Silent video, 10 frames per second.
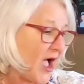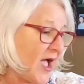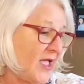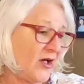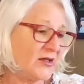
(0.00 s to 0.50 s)

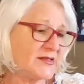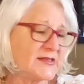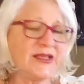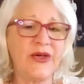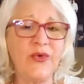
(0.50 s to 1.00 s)
I
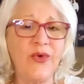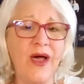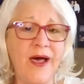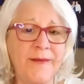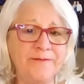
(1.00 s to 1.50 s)
also,
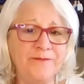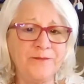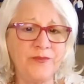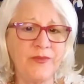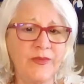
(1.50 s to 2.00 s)

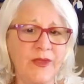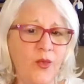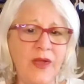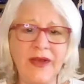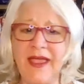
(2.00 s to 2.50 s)
um,
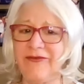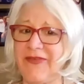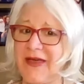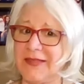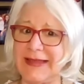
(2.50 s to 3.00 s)
one night
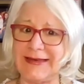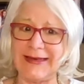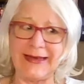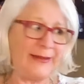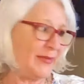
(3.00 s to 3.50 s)
felt like
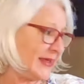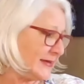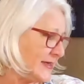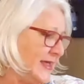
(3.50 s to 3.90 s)
knitting a bit.